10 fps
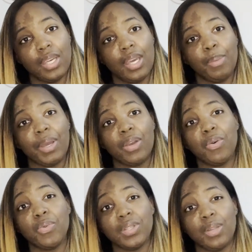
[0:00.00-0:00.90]
my
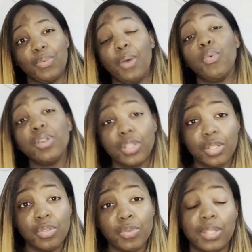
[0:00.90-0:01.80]
goals in the way I want
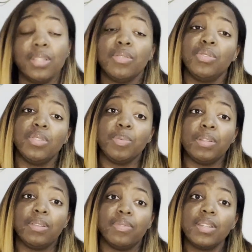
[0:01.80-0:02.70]
to, or still do some of the
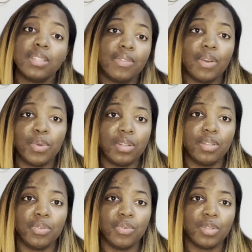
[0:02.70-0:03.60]
fun stuff I want to
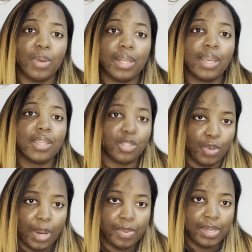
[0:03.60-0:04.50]
do. So I like
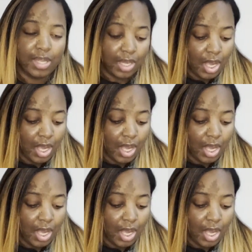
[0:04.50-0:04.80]
scrapped it.